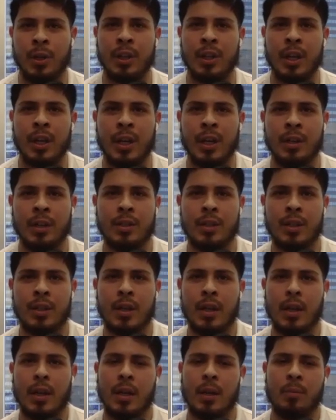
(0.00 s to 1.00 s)
engaged
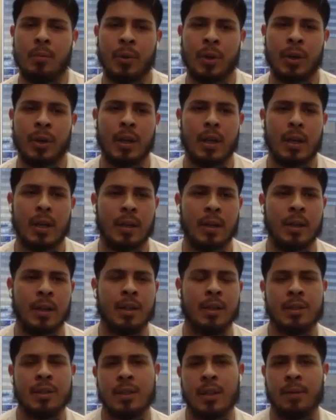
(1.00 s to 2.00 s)
but
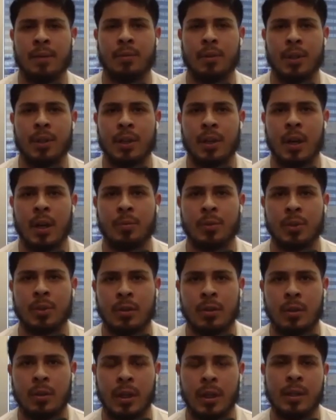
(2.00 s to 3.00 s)
it's definitely an
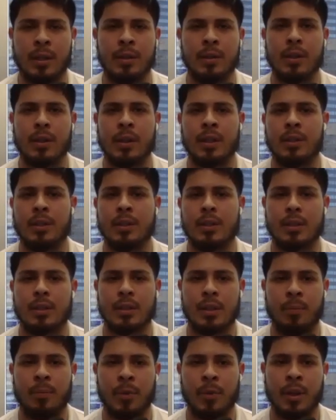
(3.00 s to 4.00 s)
obstacle and it's
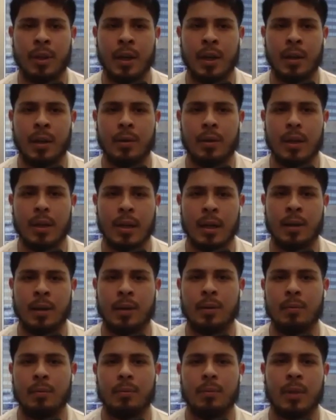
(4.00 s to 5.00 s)
something that
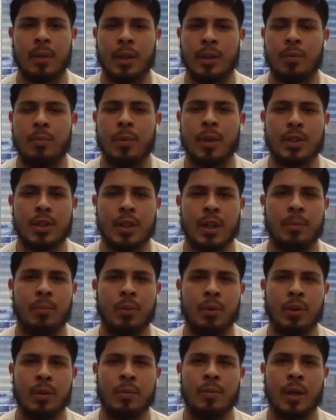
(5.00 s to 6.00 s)
i like you mentioned i
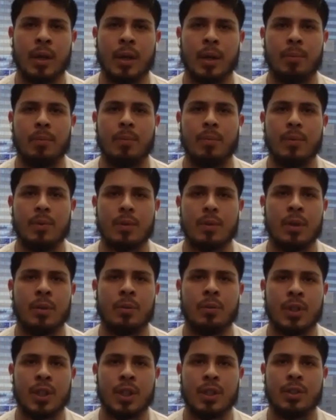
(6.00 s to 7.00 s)
believe that you
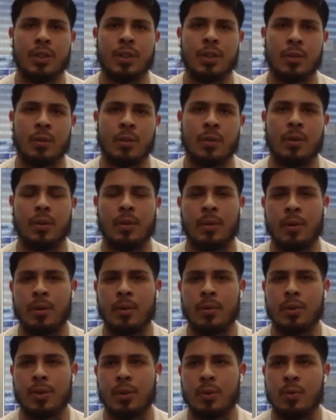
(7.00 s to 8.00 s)
know teachers or
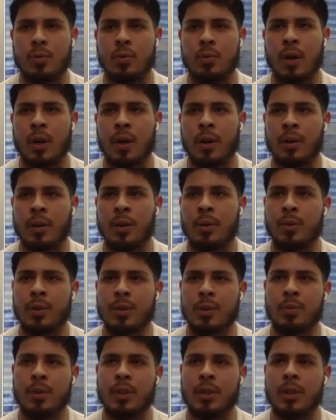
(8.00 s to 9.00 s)
those who are going
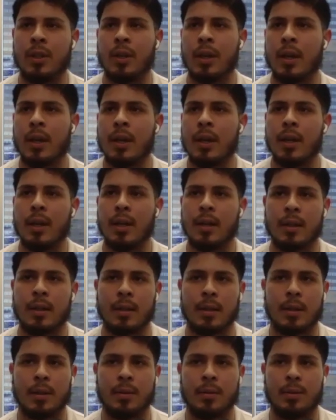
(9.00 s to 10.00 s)
to be
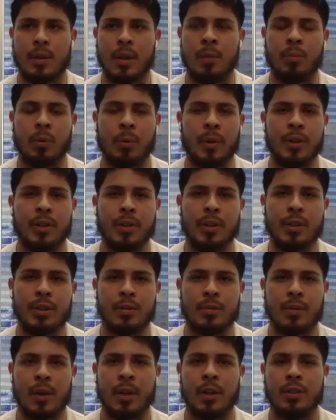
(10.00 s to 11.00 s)
uh, implementing
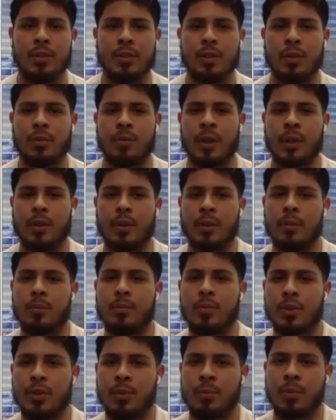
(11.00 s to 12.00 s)
this financial curriculum
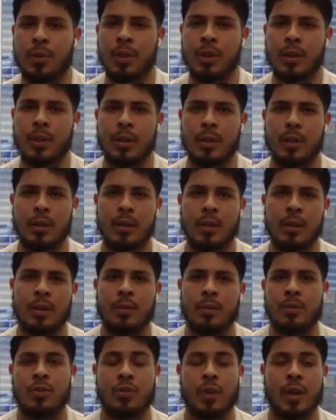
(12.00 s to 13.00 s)
should be you
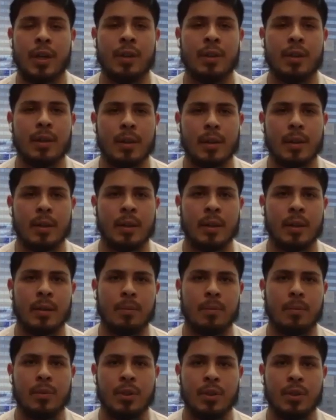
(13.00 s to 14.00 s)
know trained uh,
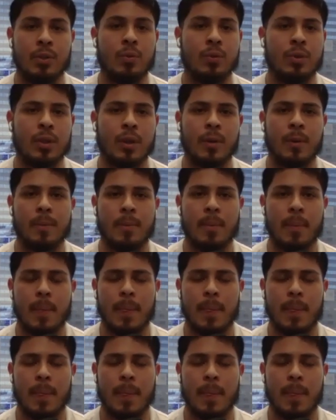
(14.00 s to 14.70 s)
to do so